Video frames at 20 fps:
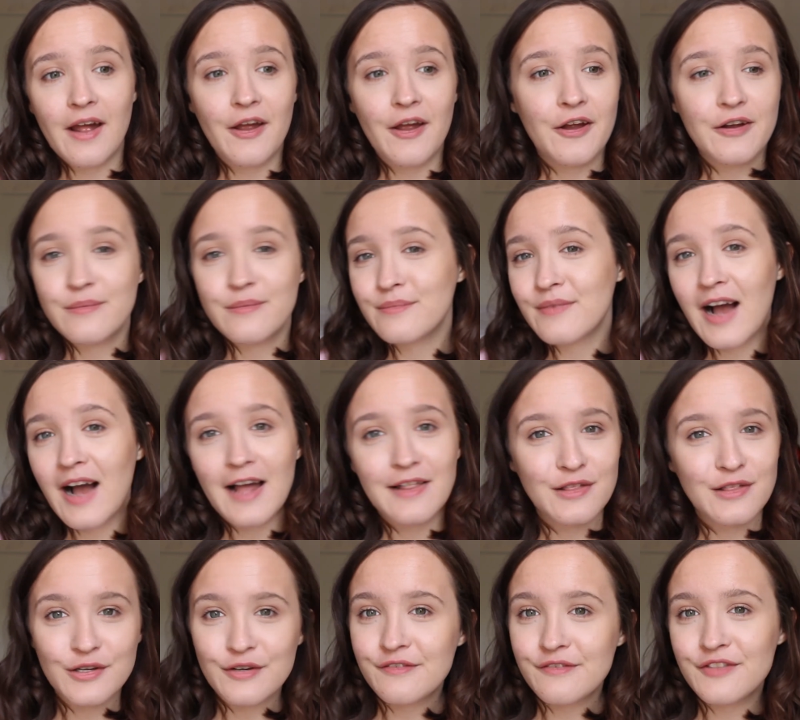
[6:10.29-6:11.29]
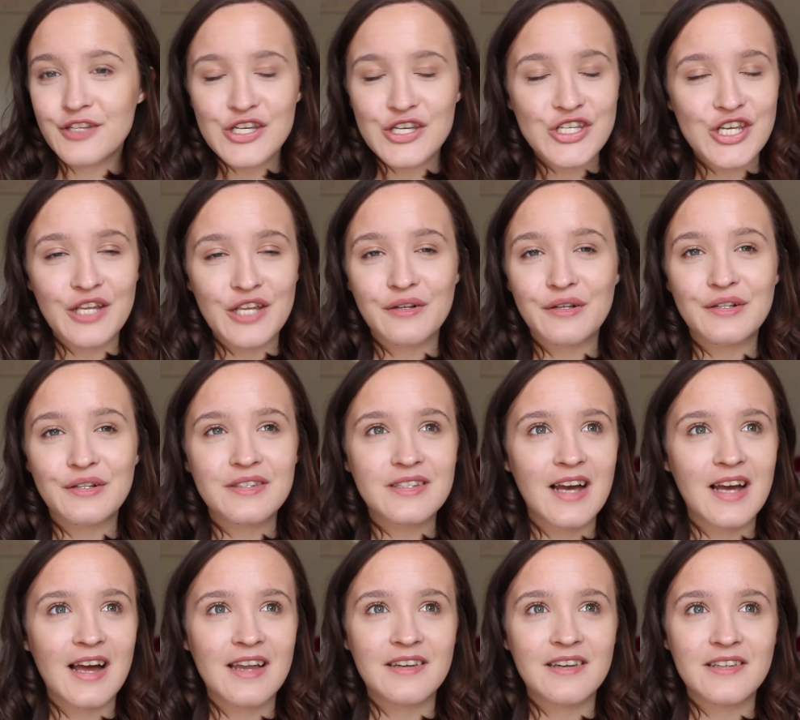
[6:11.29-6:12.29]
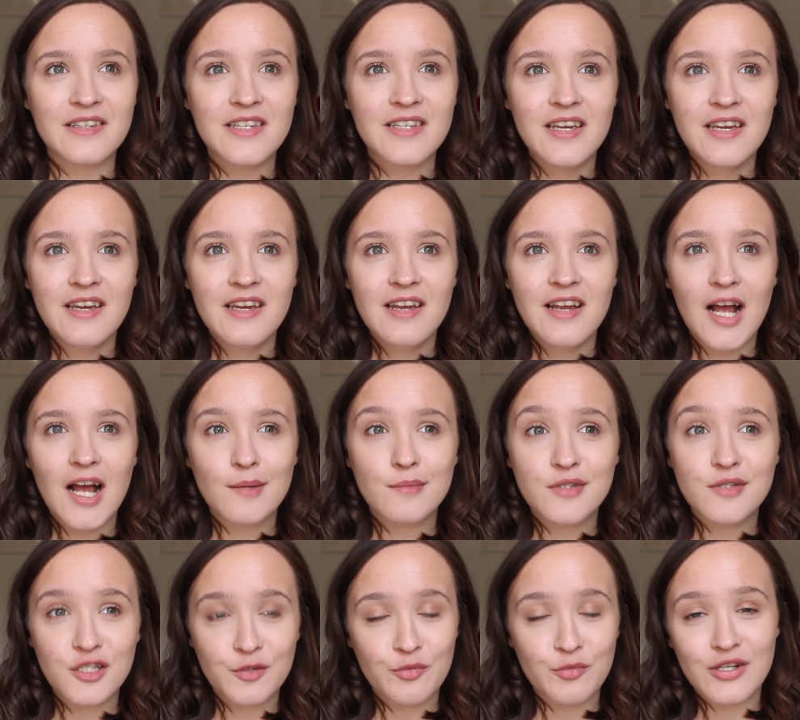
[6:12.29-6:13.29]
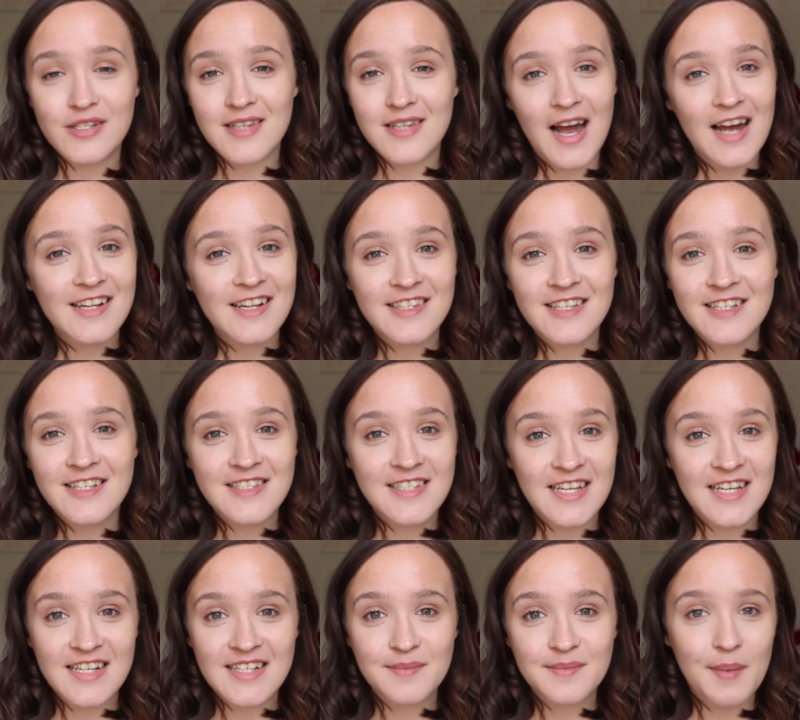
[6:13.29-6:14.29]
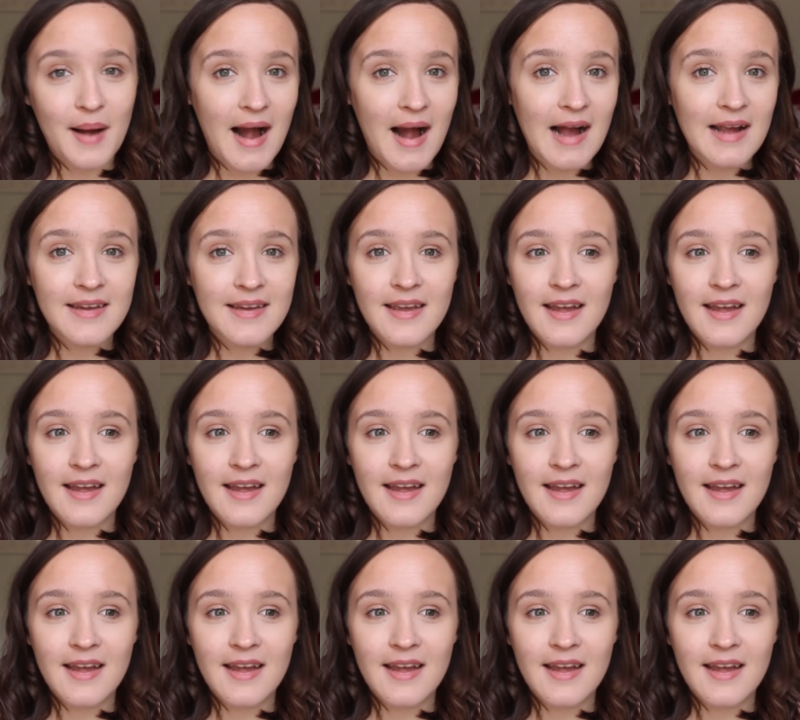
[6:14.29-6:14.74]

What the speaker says: I love the Shield, and I'm super excited that Dean is back.